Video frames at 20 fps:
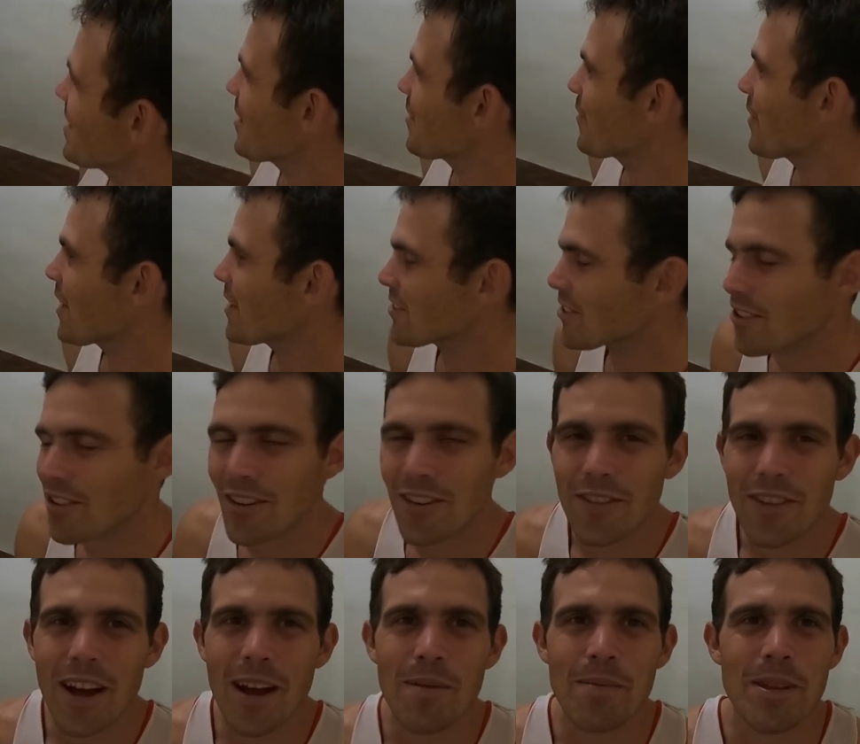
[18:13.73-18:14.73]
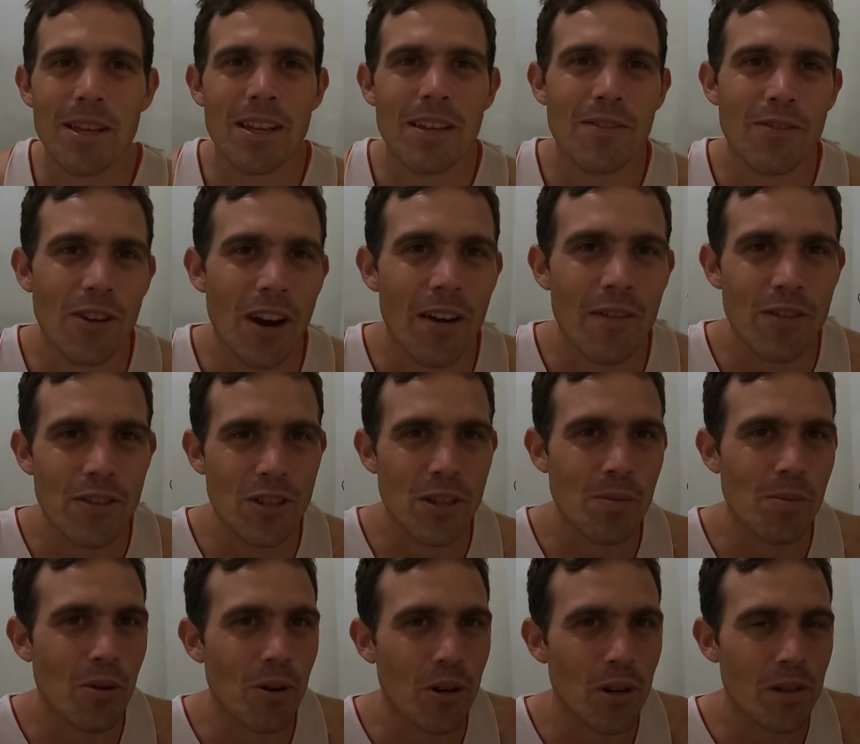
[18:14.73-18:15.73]
The Factura family, forever
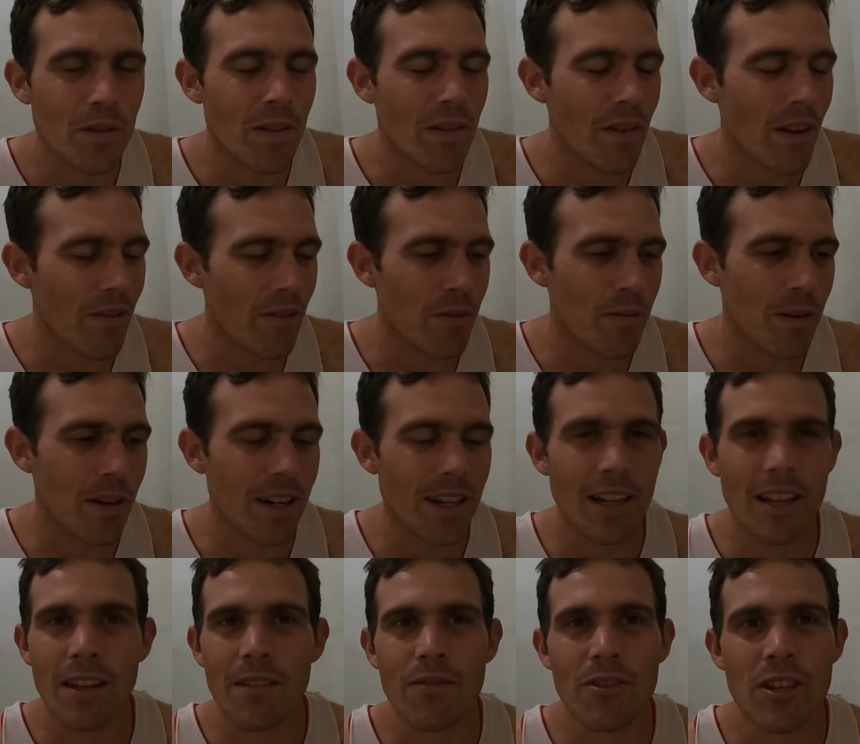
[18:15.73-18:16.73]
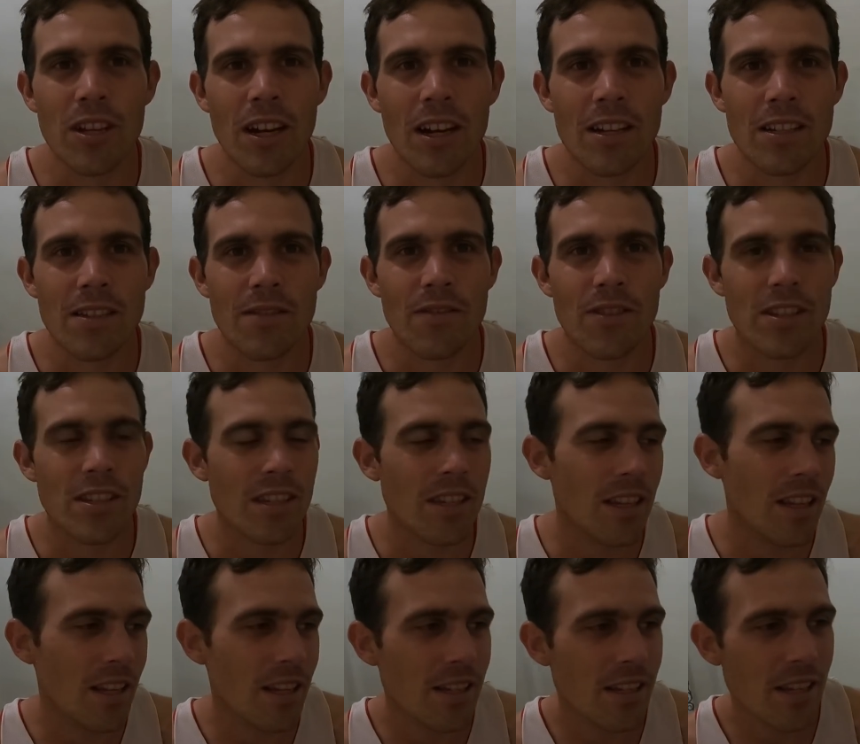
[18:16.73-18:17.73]
supportive of everybody. I love you guys if you see
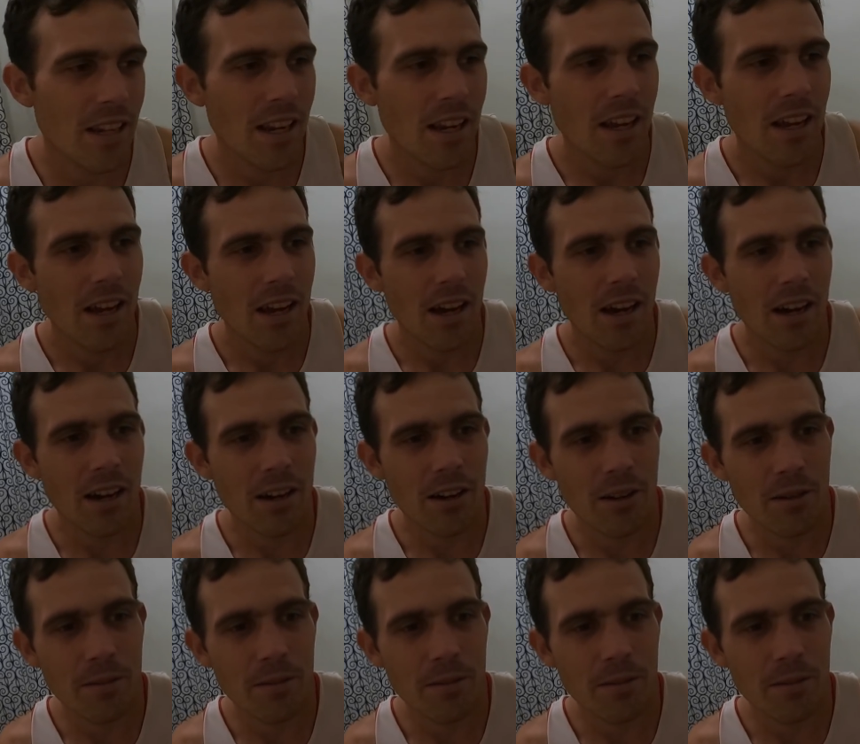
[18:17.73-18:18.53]
this. A